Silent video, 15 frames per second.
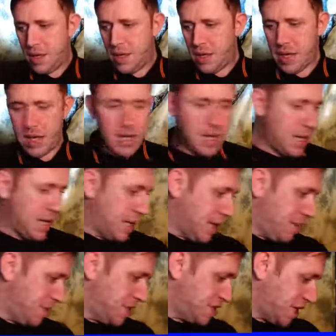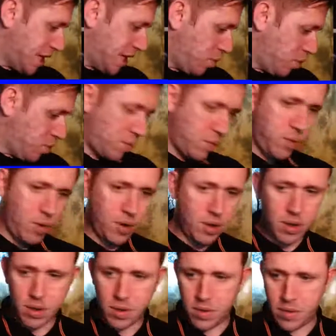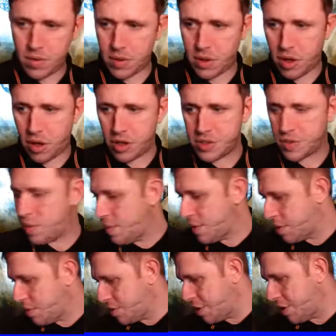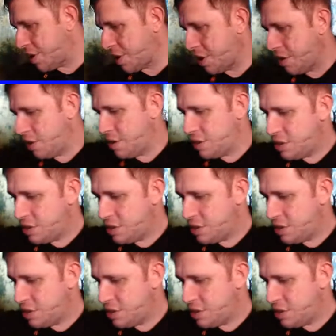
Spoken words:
Let me see, what cards will we go to now?